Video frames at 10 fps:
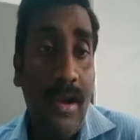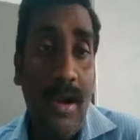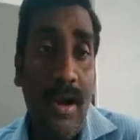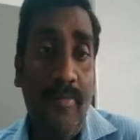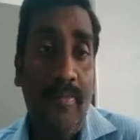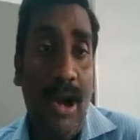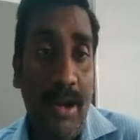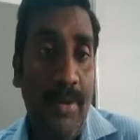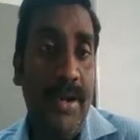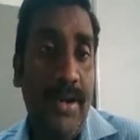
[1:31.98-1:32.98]
of
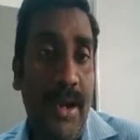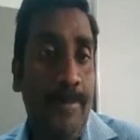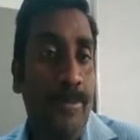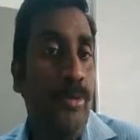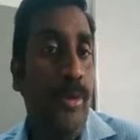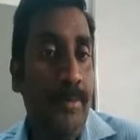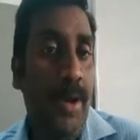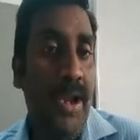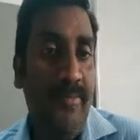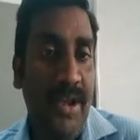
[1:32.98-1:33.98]
carbon up to
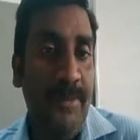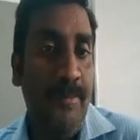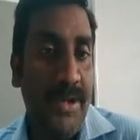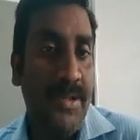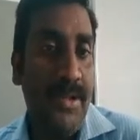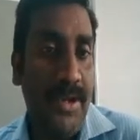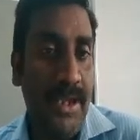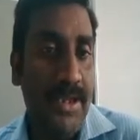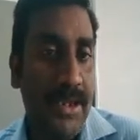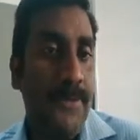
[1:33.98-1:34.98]
1.5
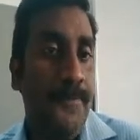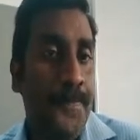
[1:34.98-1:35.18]
percentage